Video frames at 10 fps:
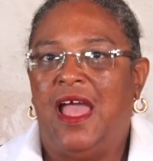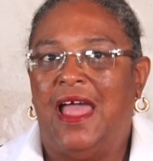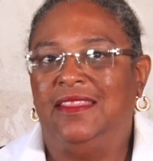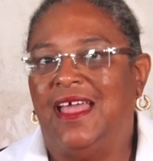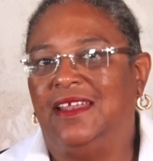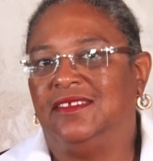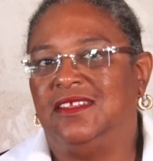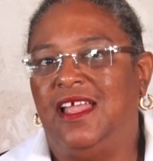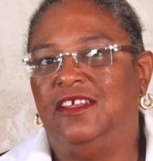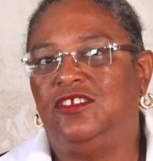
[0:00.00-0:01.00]
And that has
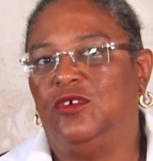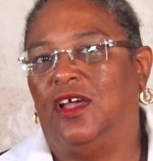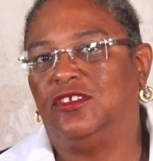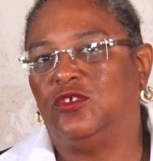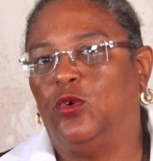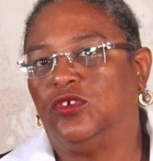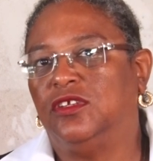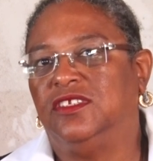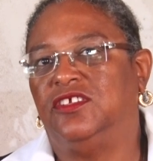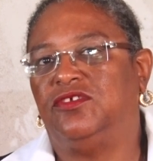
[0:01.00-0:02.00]
led to a
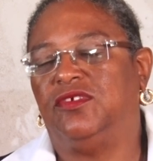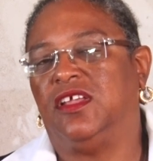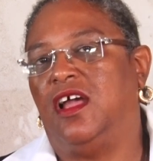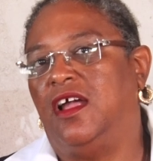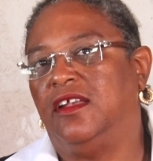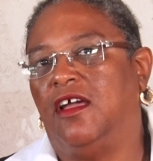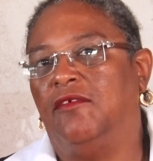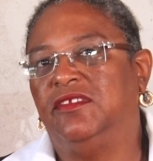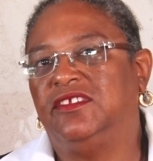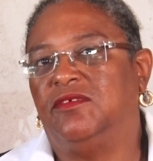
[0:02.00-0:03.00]
total disregard
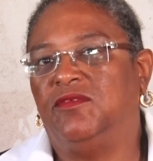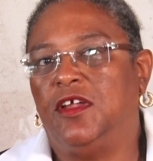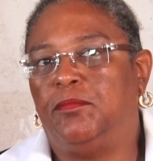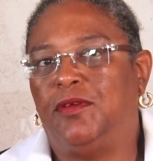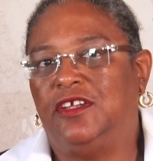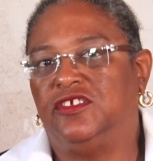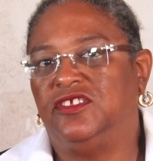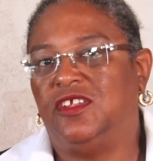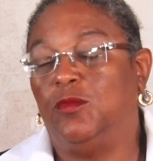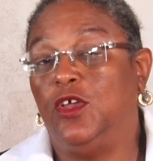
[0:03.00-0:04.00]
of the severe
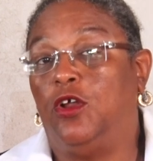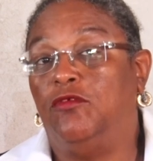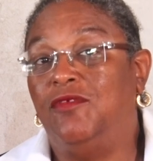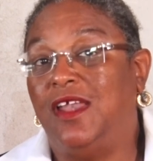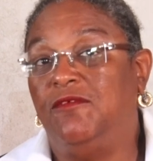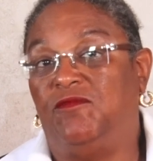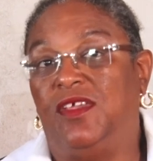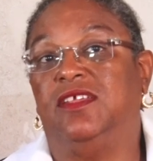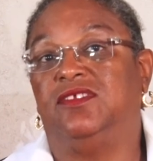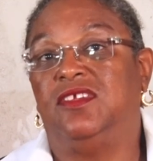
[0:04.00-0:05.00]
pressures that we already
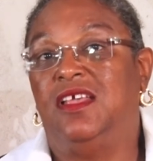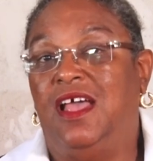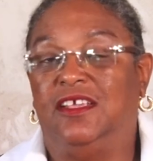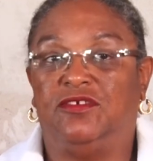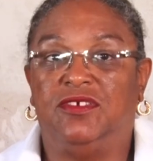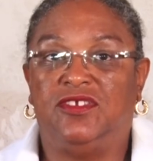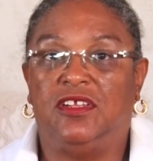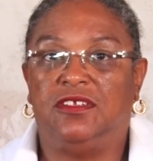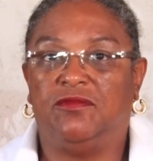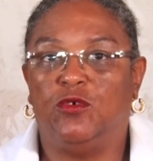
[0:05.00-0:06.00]
face as a
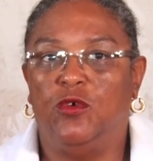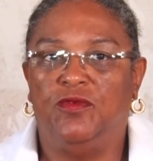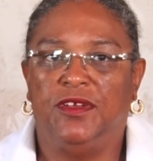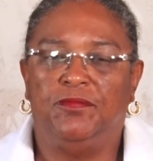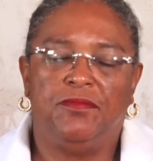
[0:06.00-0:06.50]
result of COVID.